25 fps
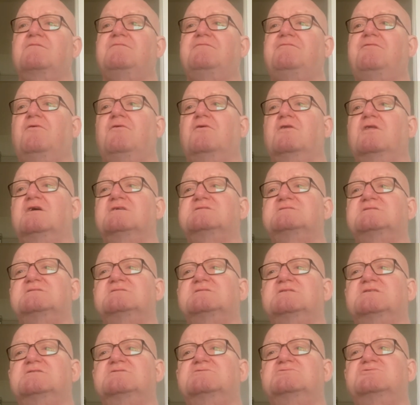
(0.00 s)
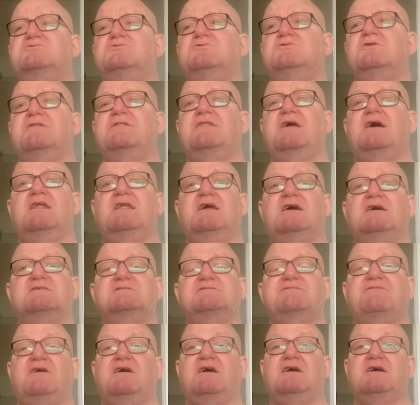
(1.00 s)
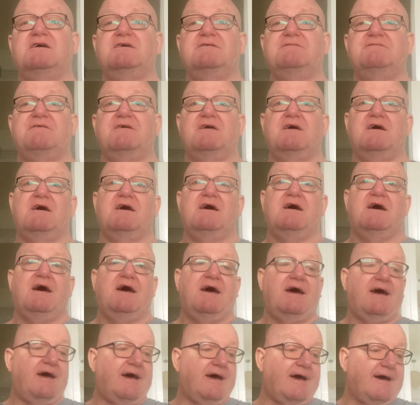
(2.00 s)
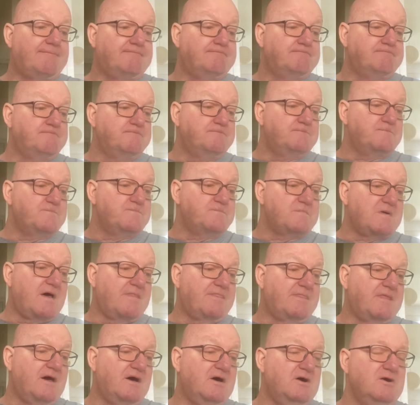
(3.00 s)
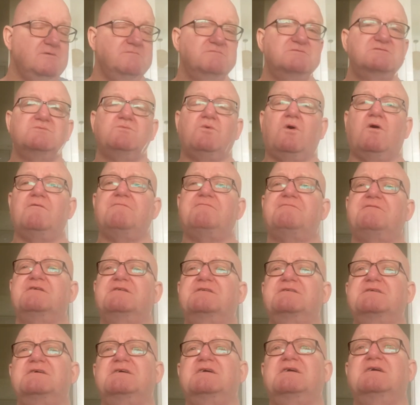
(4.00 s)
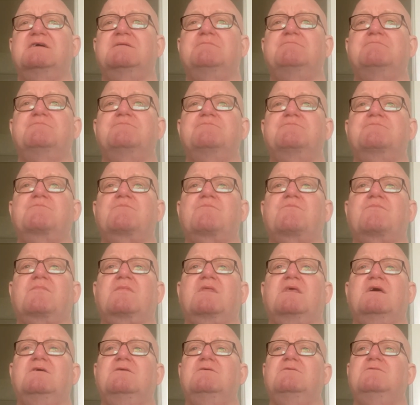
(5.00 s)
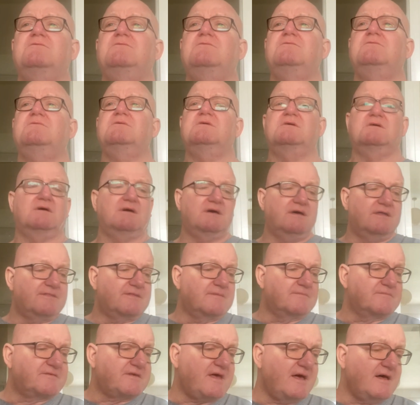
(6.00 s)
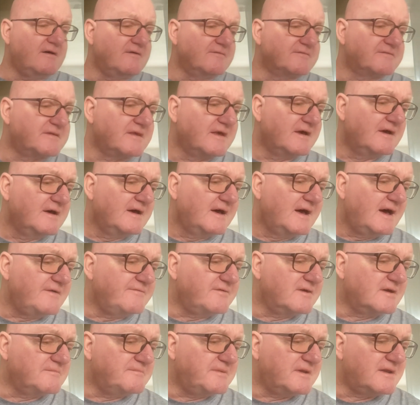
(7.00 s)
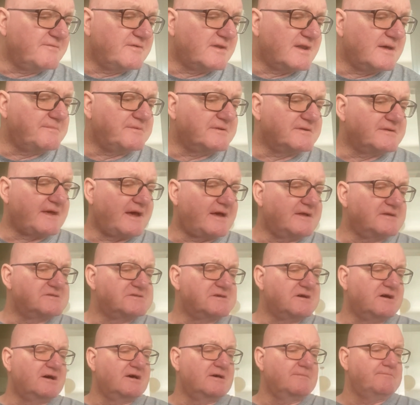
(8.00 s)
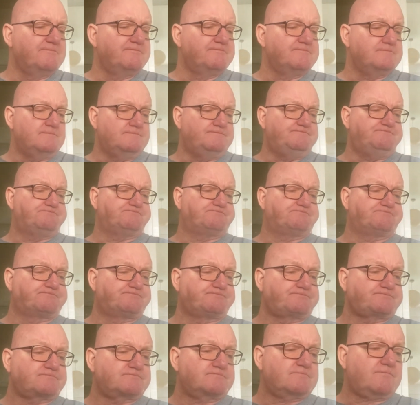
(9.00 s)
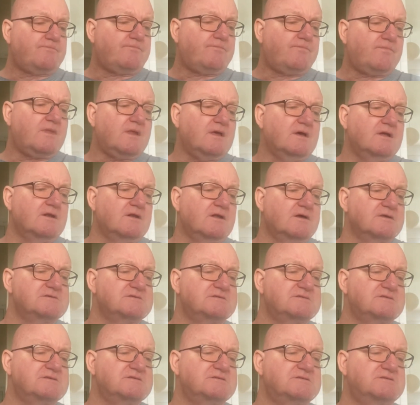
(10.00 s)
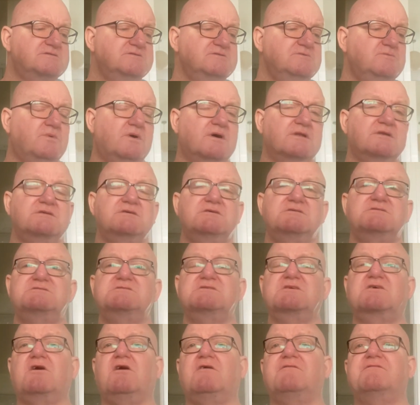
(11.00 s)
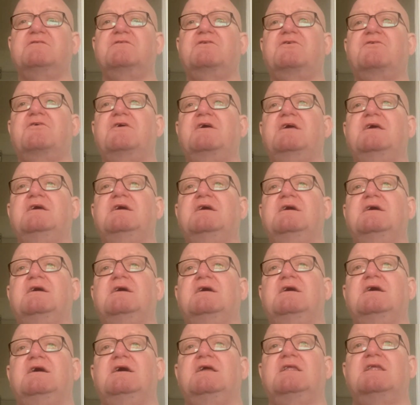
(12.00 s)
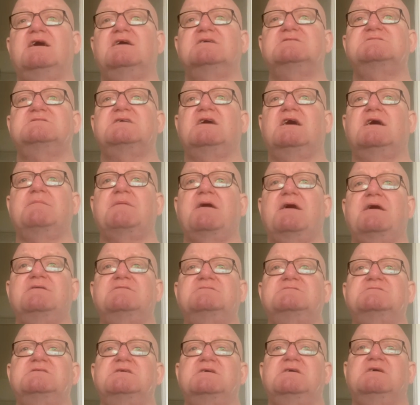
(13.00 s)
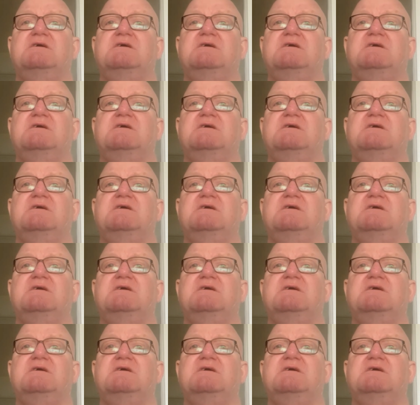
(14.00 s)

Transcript: 4 losses and a draw in their last 5. And they're home to Watford, who themselves having a bit of an up and down time. Lost 2-1 to Coventry last time out,